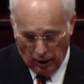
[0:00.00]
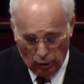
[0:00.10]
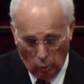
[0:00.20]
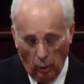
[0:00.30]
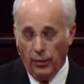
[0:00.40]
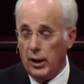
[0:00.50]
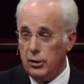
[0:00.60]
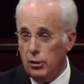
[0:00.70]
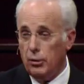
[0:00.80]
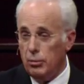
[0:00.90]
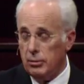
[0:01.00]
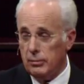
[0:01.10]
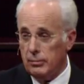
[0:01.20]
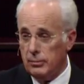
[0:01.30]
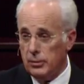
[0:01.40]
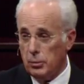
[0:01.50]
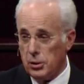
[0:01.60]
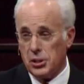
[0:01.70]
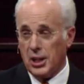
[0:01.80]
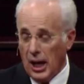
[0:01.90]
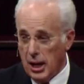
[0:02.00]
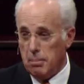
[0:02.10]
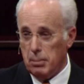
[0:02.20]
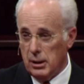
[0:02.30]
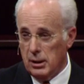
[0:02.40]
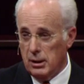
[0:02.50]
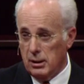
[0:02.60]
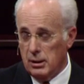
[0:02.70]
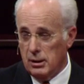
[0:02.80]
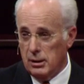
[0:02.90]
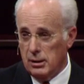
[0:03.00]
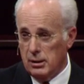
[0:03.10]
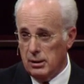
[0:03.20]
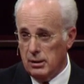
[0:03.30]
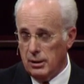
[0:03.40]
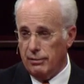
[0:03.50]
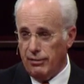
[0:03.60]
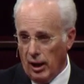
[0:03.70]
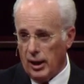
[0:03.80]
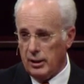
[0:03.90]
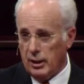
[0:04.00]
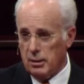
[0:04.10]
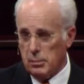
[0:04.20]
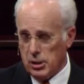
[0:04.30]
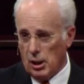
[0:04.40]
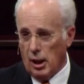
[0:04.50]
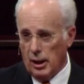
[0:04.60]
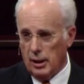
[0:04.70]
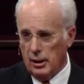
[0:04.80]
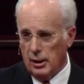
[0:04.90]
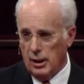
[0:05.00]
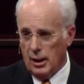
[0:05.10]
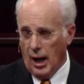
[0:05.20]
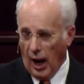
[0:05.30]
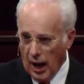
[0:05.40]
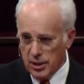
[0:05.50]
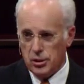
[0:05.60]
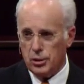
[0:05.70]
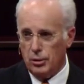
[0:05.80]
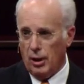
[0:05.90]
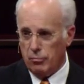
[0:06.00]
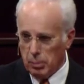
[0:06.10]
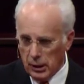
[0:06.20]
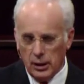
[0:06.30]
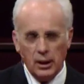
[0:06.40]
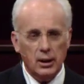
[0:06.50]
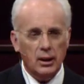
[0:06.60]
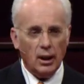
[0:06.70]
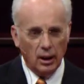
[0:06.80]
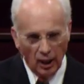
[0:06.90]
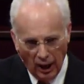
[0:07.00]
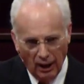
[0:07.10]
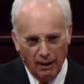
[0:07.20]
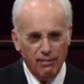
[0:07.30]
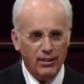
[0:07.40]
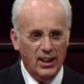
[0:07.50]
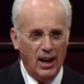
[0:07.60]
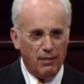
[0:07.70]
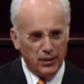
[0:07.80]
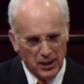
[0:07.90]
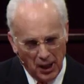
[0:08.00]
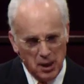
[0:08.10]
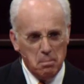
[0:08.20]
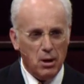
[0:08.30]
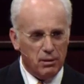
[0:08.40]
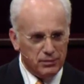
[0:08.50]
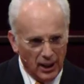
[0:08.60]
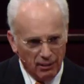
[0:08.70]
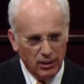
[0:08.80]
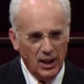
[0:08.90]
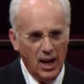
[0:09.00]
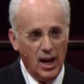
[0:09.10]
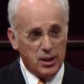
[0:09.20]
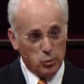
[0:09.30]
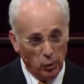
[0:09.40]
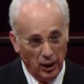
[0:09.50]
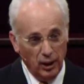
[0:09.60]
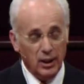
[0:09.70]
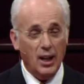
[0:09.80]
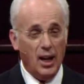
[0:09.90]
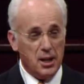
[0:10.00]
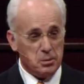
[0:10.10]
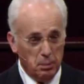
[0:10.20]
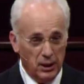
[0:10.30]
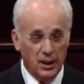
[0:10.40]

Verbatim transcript: I don't know what they do to escape the fact that the Messiah has to have been alive at the time of David, as well as